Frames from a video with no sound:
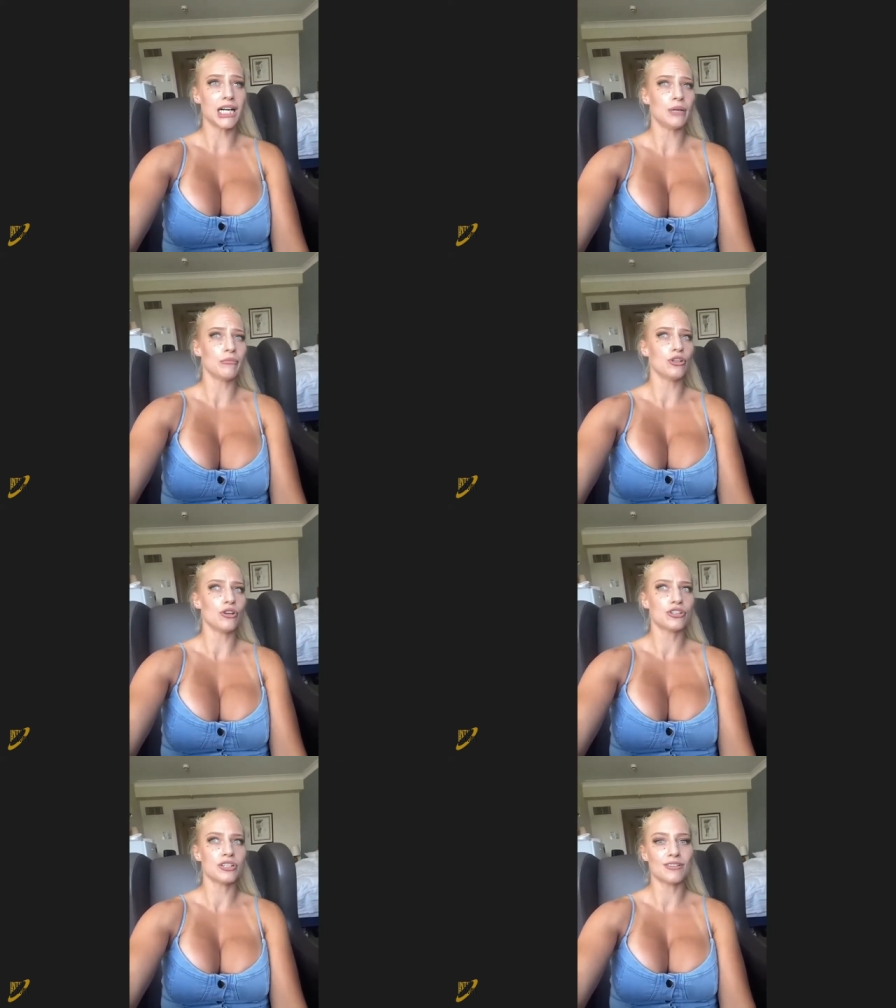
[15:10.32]
You
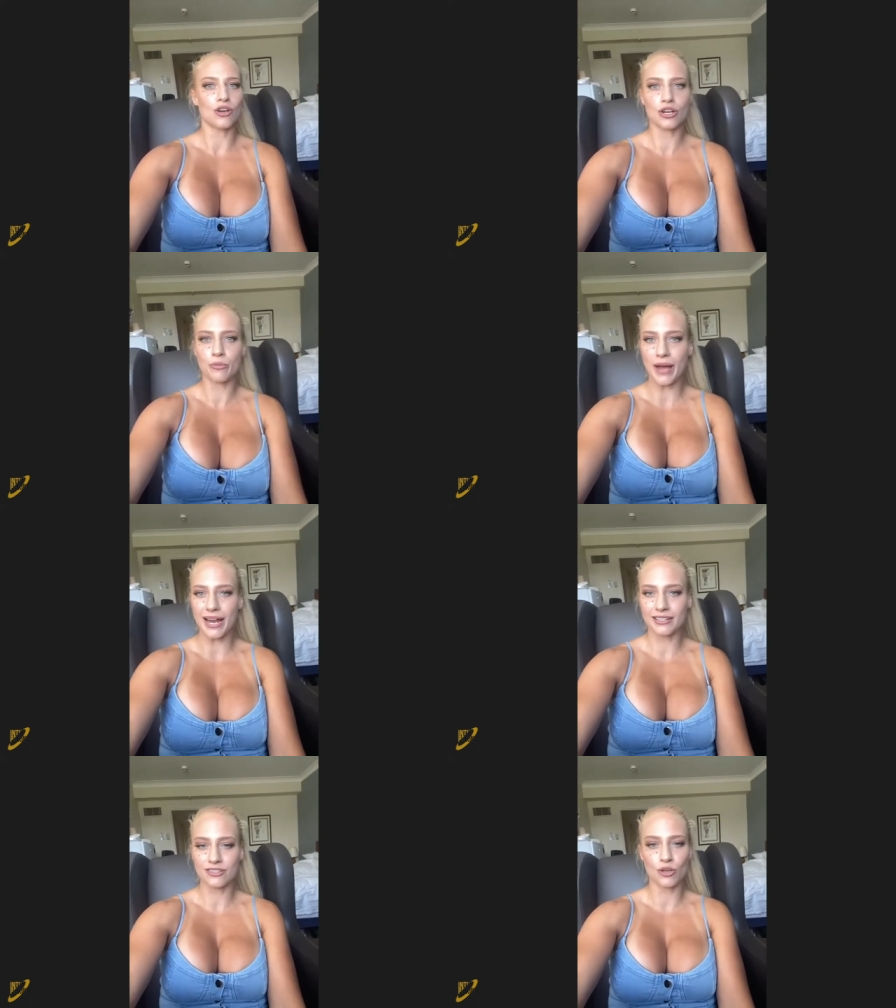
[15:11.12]
know, she's hurt her back.
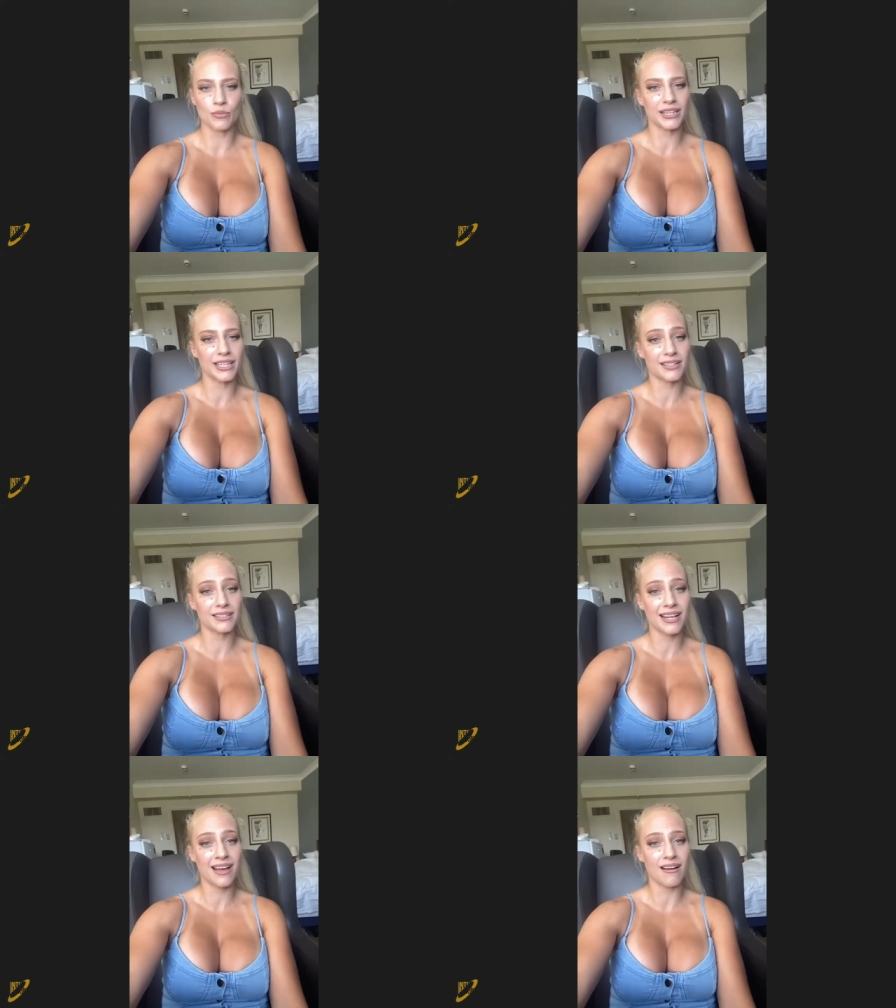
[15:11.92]
There's so many things
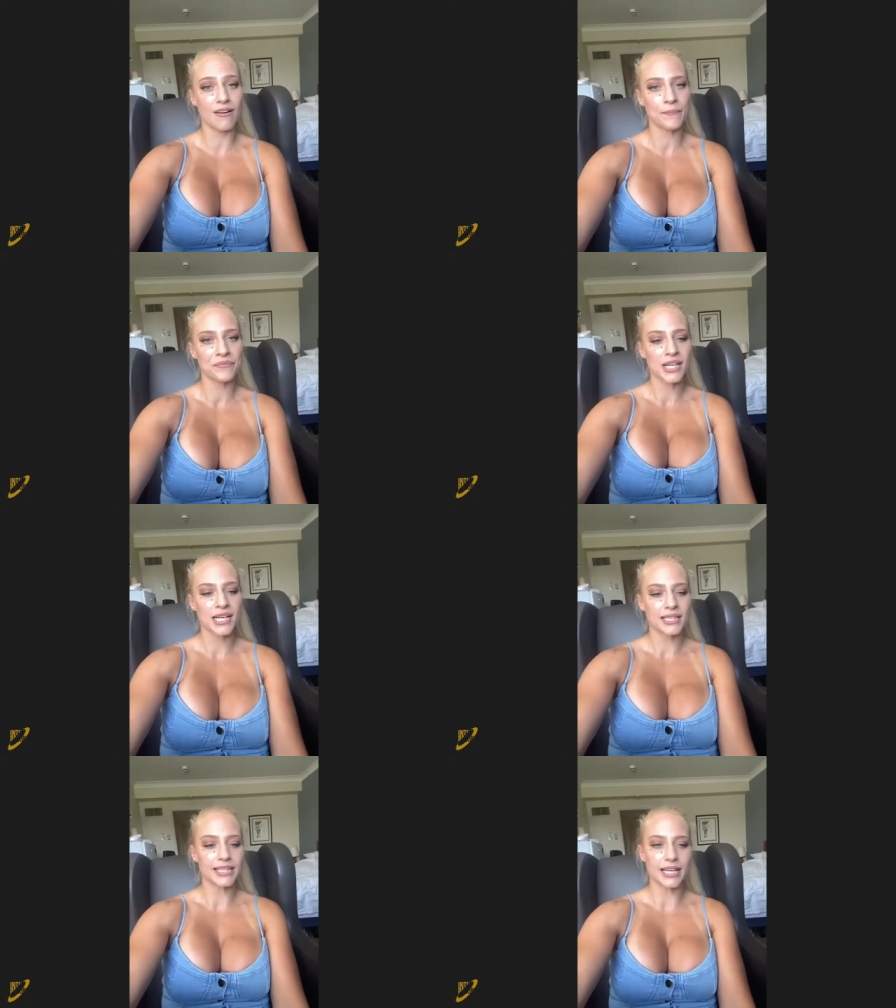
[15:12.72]
now
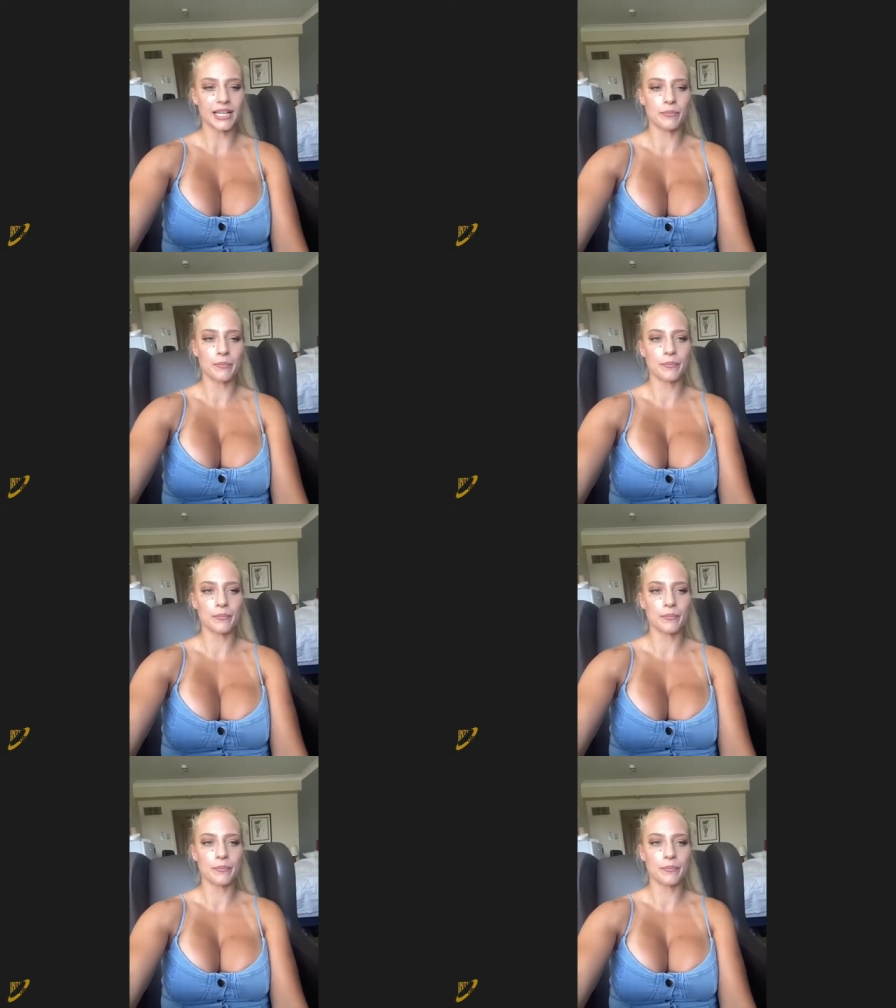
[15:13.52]
that,